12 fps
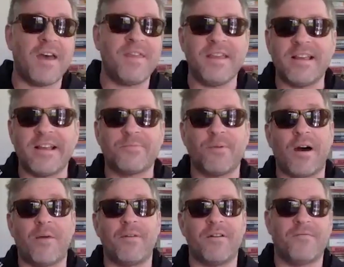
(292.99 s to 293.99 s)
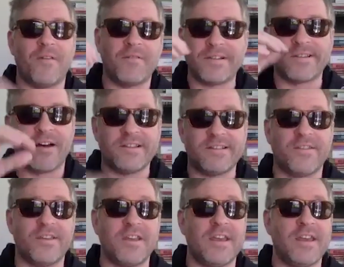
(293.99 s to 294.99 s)
think that's what I want to focus on is
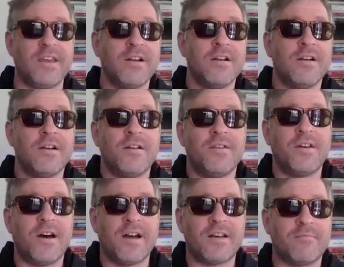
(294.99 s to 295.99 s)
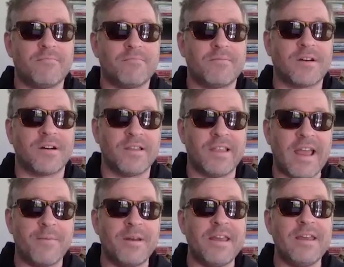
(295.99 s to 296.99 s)
the
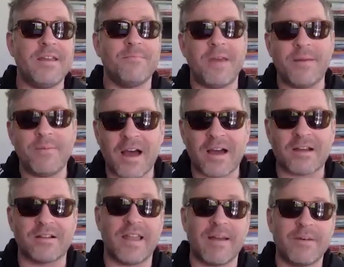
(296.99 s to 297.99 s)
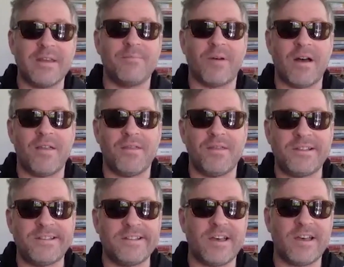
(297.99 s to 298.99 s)
calamity, maybe not calamity, but
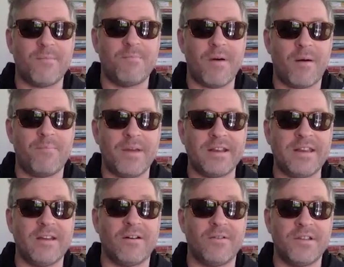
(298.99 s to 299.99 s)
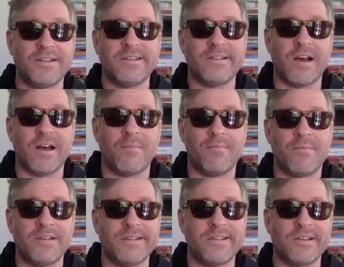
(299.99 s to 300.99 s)
this is a big deal. This is
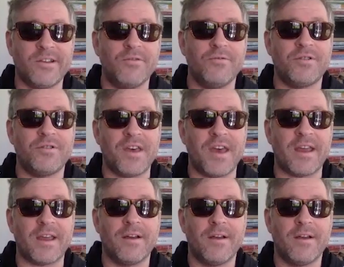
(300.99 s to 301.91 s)
a huge thing.